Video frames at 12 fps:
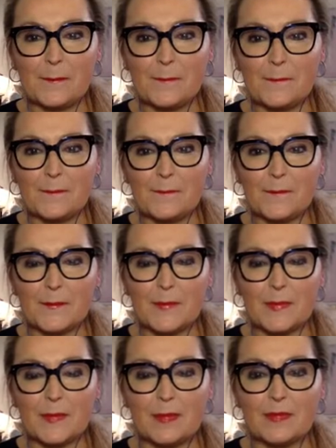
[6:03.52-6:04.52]

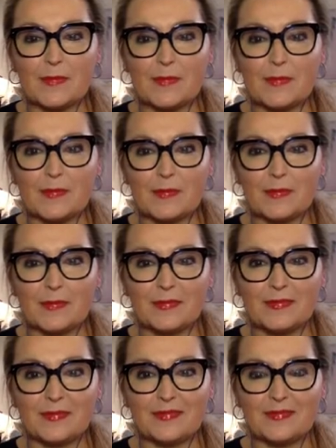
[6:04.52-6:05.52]

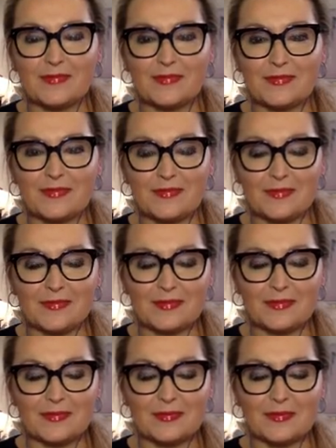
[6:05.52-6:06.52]

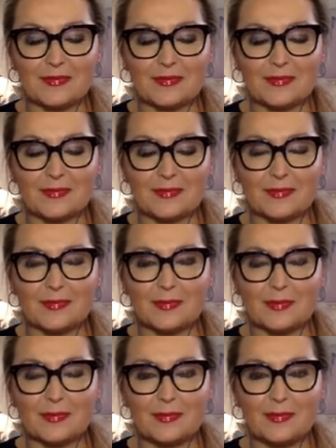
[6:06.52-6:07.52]

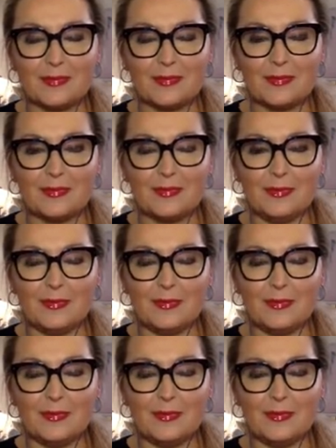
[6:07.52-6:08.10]
(silent)